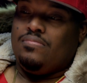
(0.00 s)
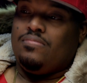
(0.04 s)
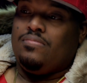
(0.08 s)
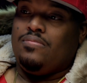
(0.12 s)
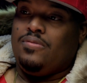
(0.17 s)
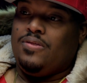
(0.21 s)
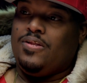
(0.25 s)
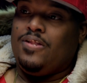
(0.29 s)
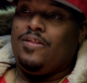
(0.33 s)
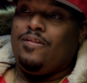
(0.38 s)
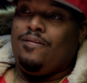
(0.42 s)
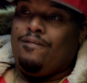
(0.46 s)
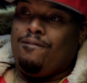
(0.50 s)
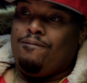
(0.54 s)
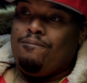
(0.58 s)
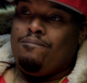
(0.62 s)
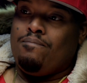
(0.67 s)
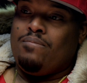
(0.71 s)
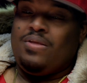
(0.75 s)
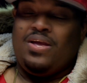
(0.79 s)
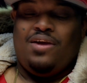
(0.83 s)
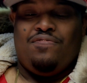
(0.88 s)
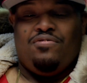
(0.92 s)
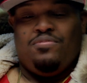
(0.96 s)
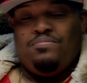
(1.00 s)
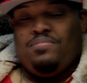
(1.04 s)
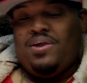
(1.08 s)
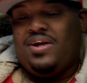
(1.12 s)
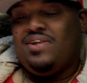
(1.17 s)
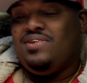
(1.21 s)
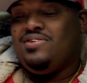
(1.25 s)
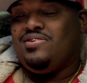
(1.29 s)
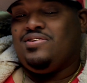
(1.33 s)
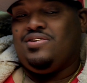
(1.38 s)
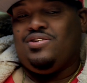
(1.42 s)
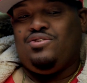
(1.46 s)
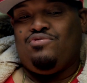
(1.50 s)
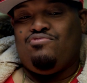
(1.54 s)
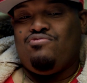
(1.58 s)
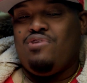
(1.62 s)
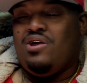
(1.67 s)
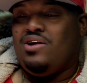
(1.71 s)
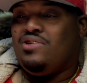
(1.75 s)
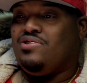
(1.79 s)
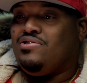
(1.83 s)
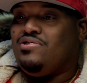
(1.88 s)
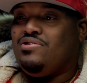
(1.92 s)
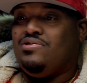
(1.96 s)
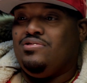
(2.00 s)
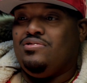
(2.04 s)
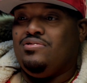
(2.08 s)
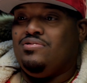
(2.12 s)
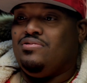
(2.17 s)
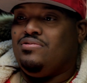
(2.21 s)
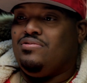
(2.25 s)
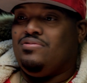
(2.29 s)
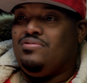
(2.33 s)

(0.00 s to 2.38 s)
Mm-hmm. Everybody's in a rush.